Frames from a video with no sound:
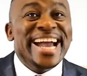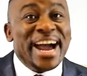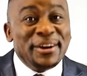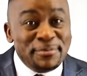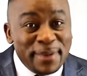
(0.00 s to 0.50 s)

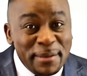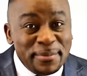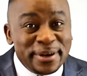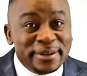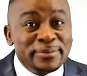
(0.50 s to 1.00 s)
And
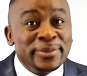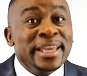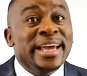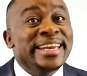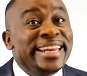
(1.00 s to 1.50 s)
remember,
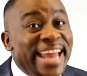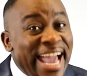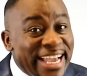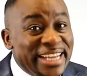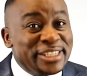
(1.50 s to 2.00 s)

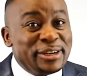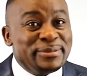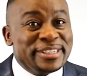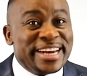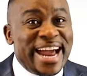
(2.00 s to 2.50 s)
like and
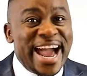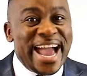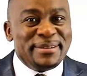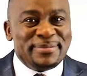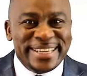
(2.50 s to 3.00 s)

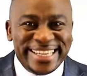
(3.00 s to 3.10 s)
subscribe!